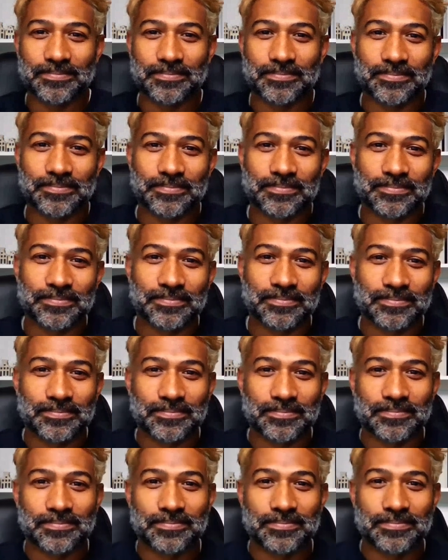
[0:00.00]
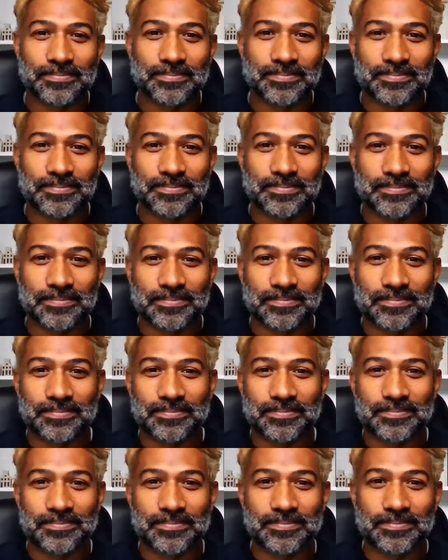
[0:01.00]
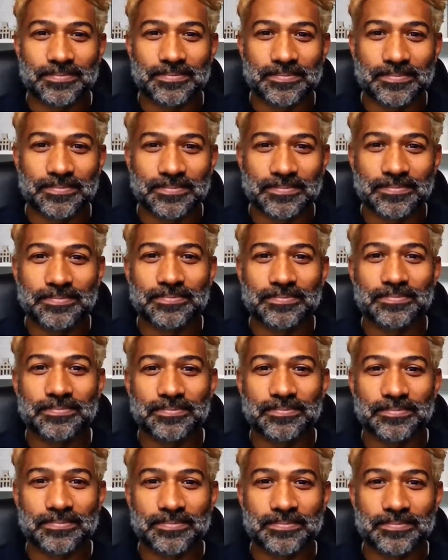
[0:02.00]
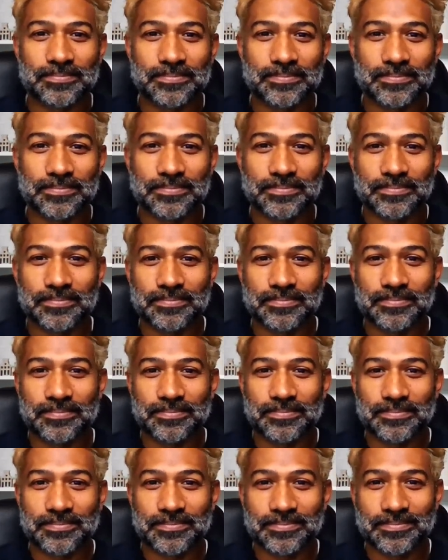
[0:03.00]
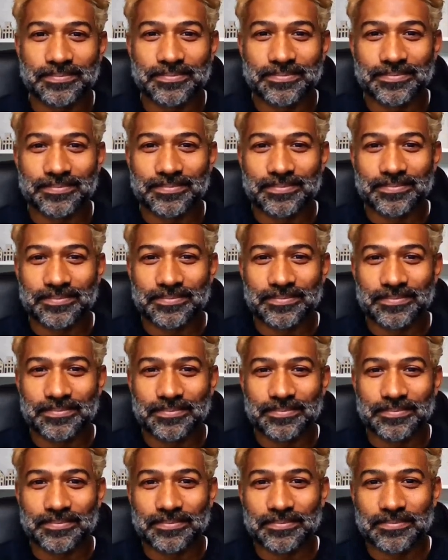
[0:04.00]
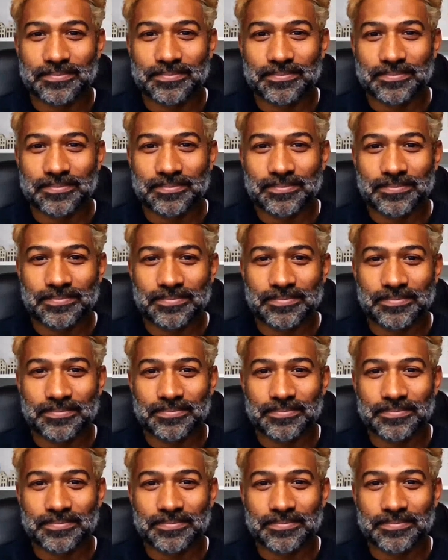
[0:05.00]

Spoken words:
(not speaking)